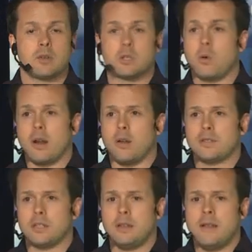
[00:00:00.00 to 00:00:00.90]
Because quite
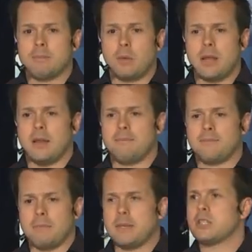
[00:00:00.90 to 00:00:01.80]
often, when a
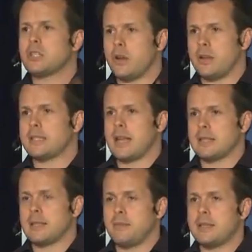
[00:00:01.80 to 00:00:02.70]
business owner
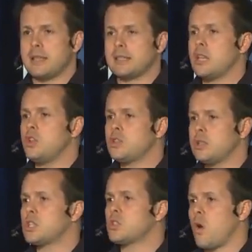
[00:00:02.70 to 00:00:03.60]
starts a business, they're
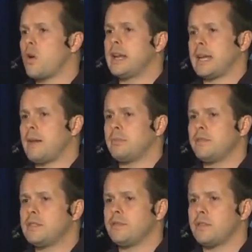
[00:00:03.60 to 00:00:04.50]
usually strong in a couple
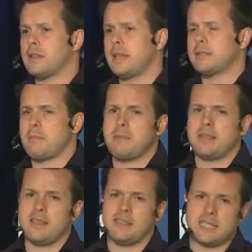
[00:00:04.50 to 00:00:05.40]
of different things. Maybe
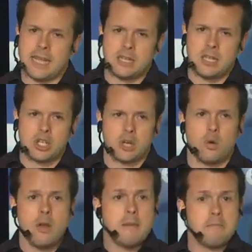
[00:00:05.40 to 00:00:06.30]
they're the technician,
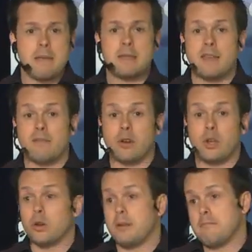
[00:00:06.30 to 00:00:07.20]
or maybe they're very
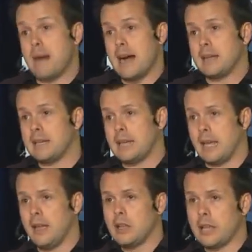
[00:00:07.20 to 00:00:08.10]
good at marketing.